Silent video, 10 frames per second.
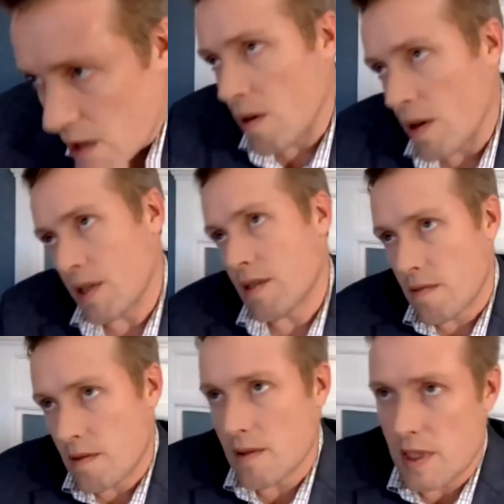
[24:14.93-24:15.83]

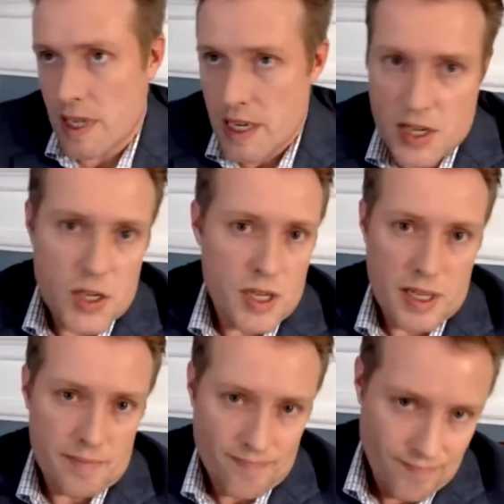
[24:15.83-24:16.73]
course, in addition
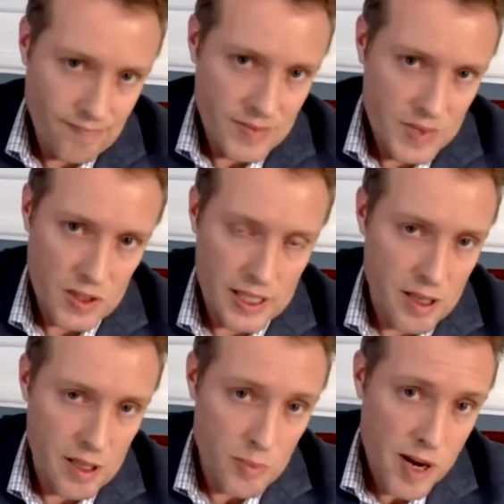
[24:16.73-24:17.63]
to
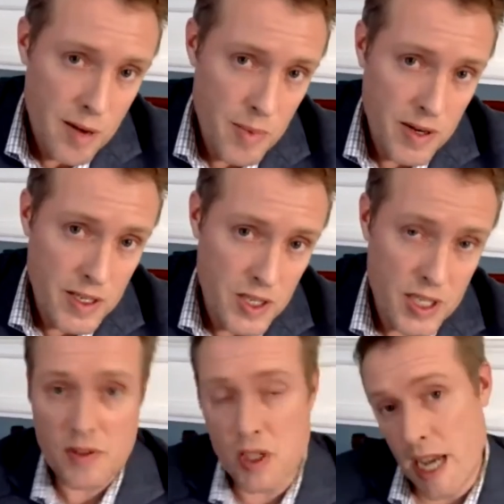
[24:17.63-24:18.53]
collecting all the primary
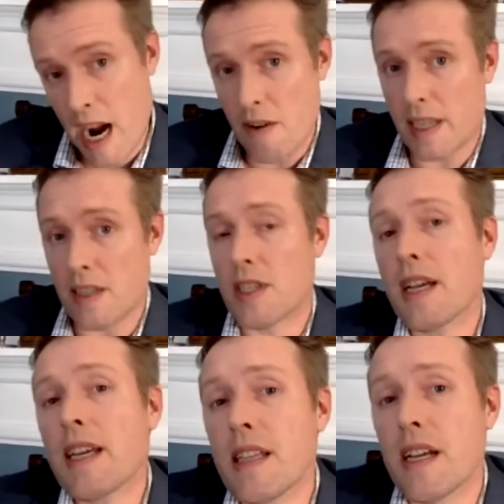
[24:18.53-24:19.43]
stuff, scouring the
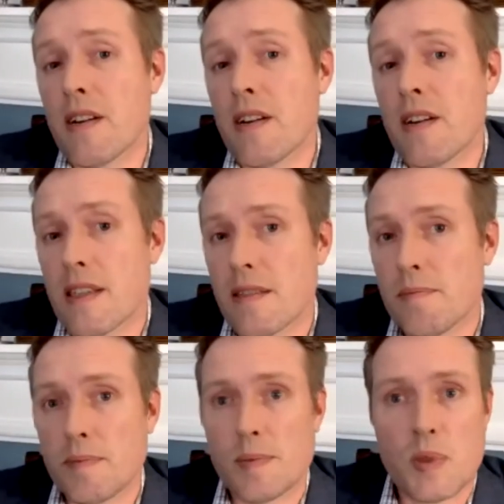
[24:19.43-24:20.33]
secondaries
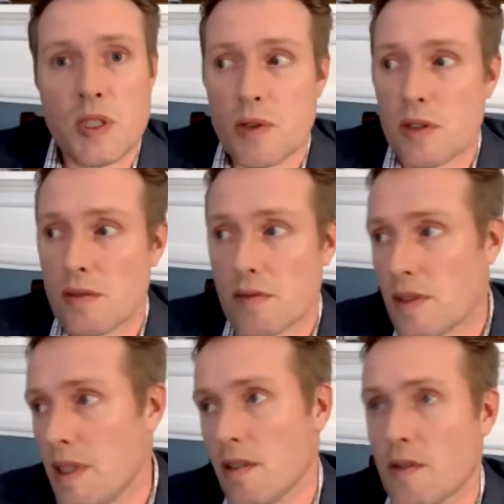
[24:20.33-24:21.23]
to see what
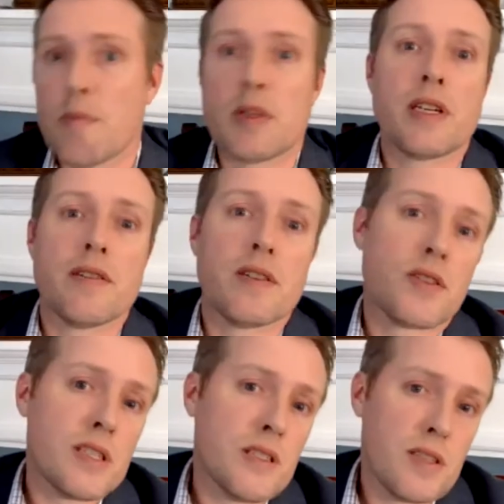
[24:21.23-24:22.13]
you know great
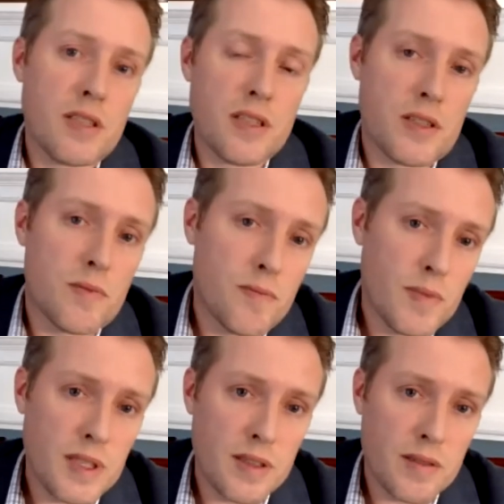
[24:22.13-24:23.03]
materials these these
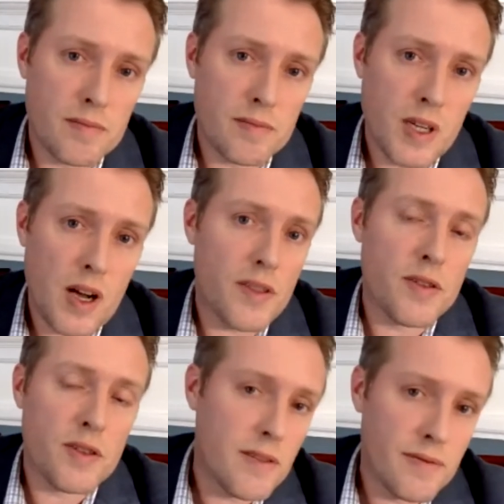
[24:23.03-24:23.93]
you know
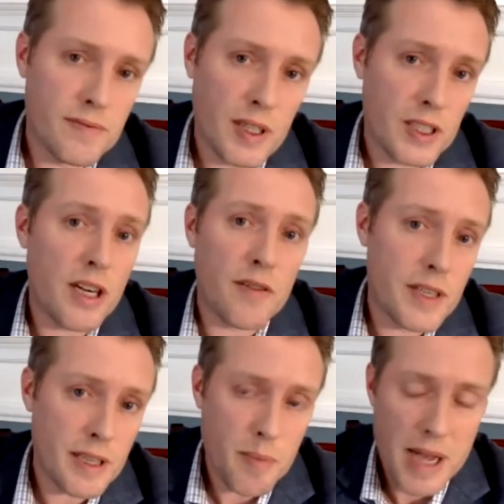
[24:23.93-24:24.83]
authors have
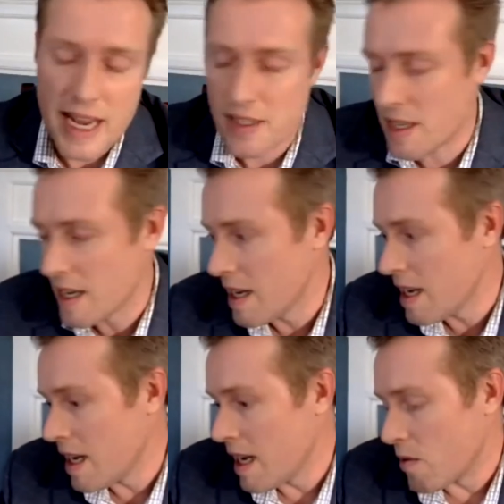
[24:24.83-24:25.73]
uncovered in the past.
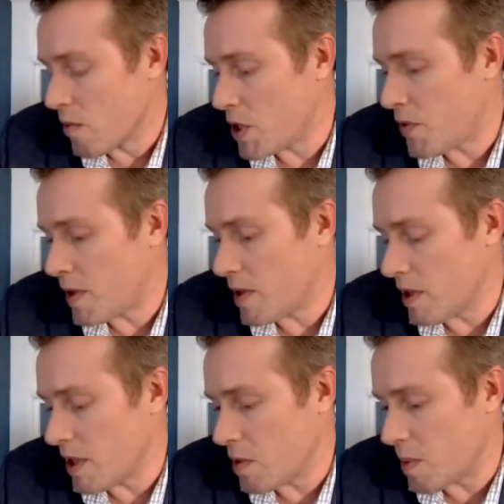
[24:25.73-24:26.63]

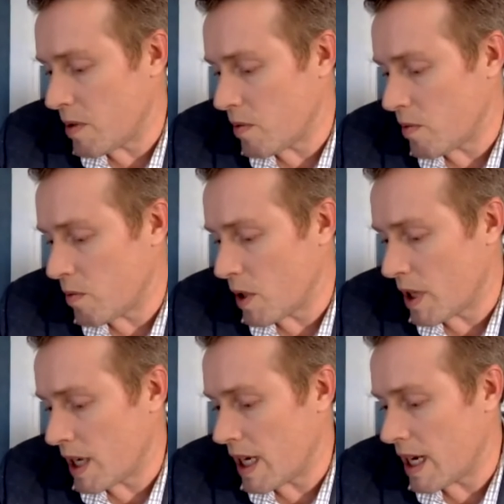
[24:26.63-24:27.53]
Ridgefield has been
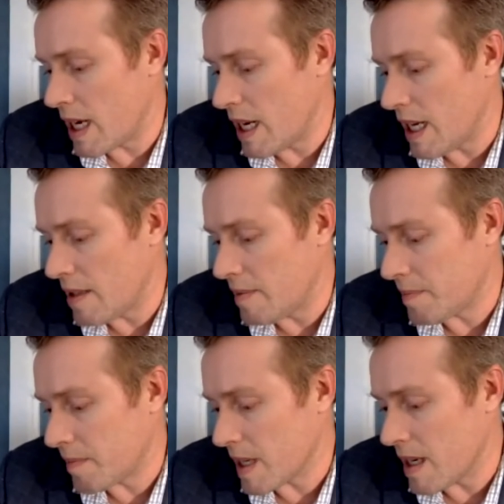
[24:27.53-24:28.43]
working on
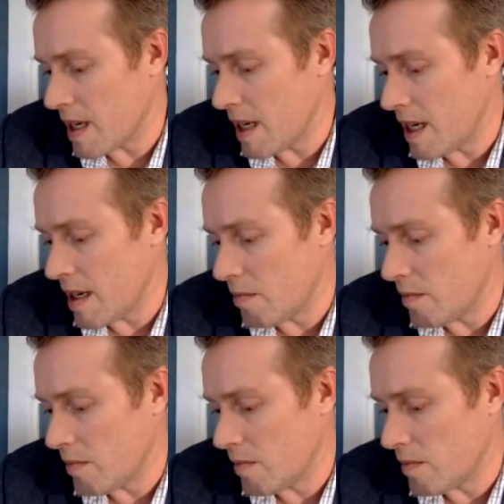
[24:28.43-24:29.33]

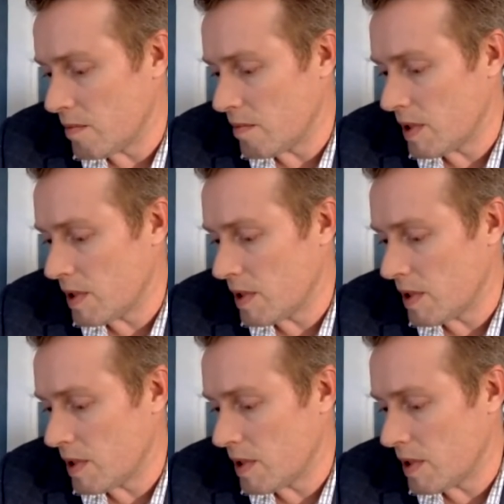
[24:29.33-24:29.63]
um,